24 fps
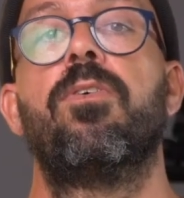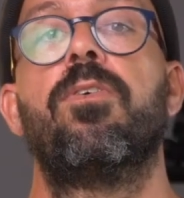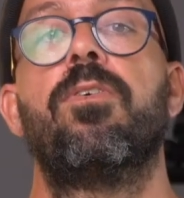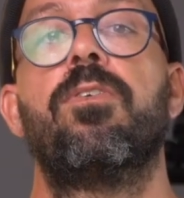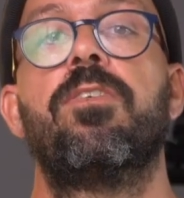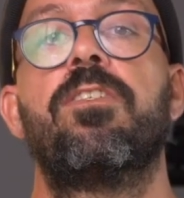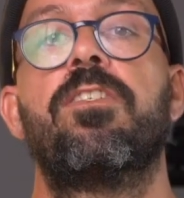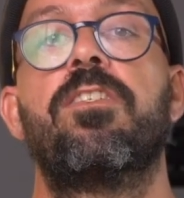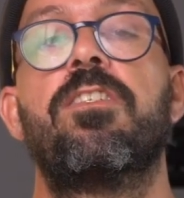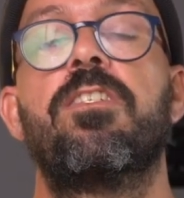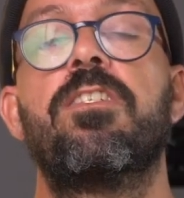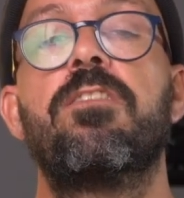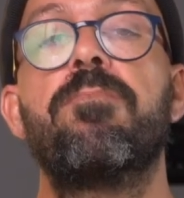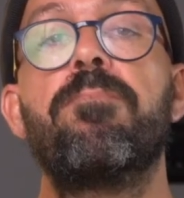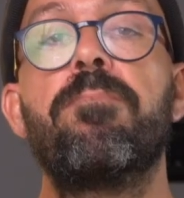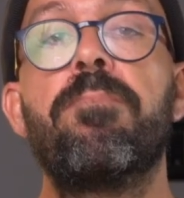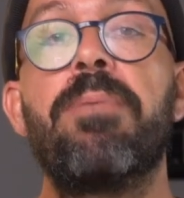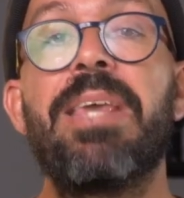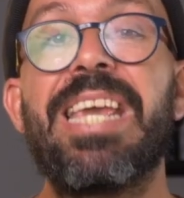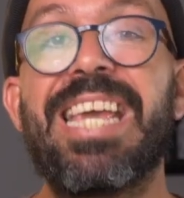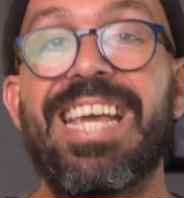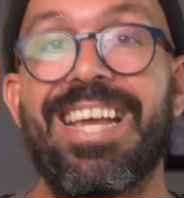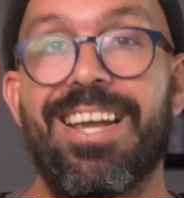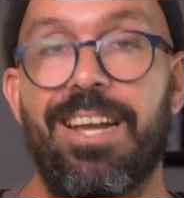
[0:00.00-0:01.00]

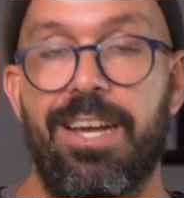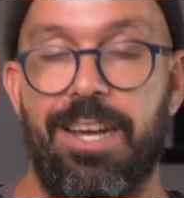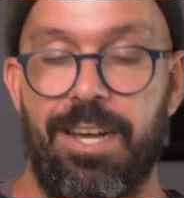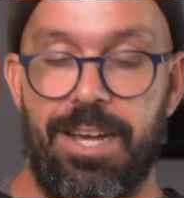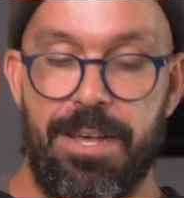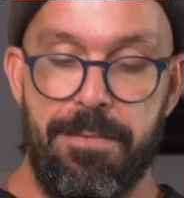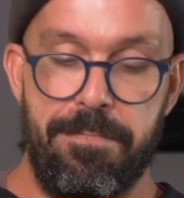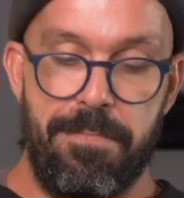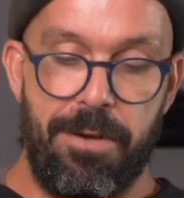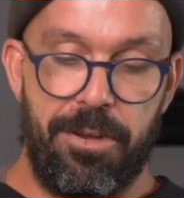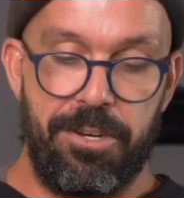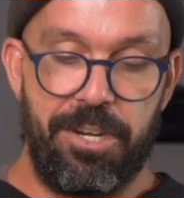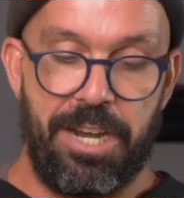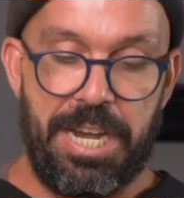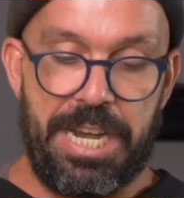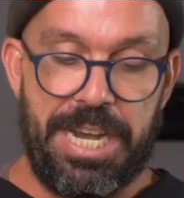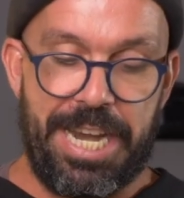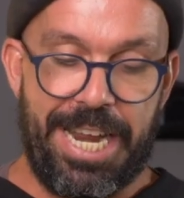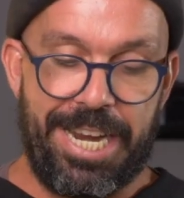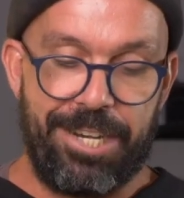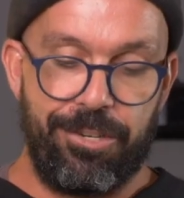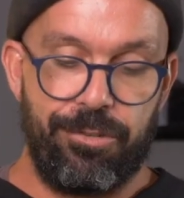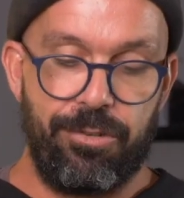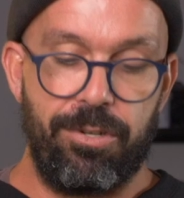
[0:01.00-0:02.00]
speak about a
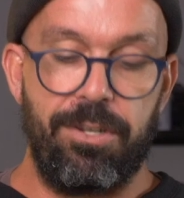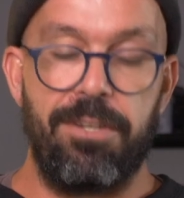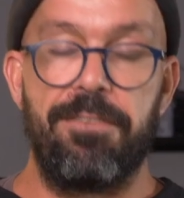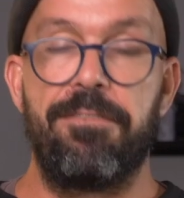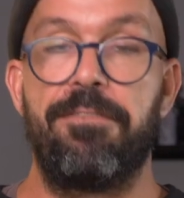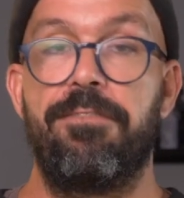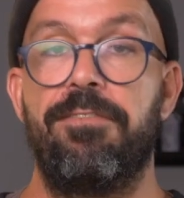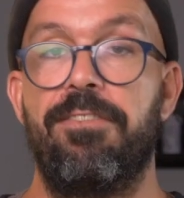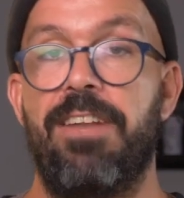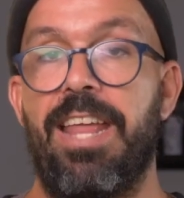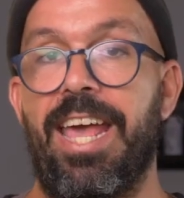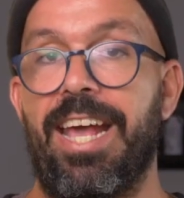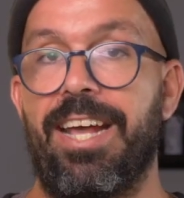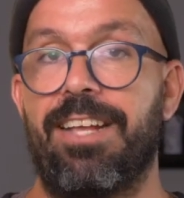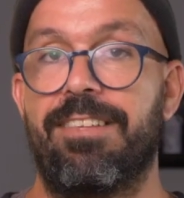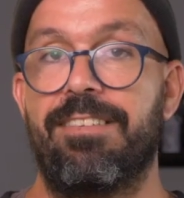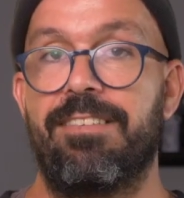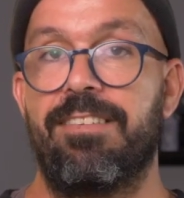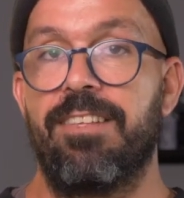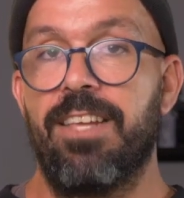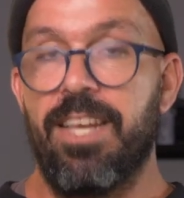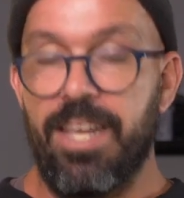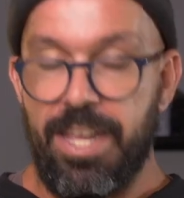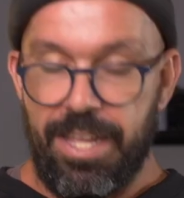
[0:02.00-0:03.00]
natural
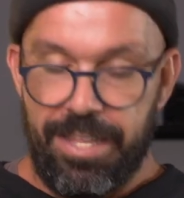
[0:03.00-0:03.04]
flex,